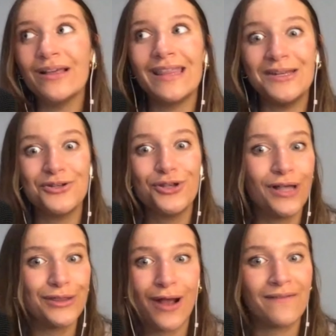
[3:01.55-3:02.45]
they just look
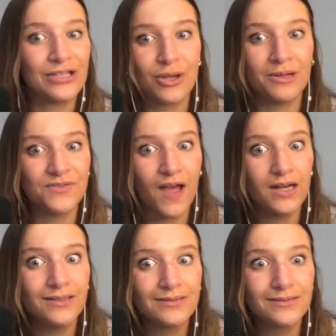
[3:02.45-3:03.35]
like they're having so much
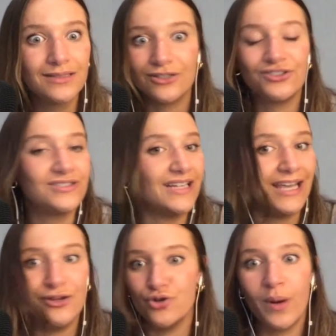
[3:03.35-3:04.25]
fun. They're just like
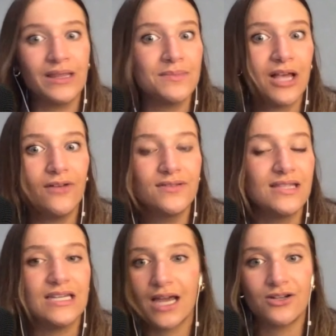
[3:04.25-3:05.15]
enjoying themselves
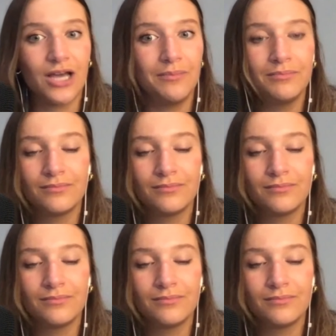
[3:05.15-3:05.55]
the entire time.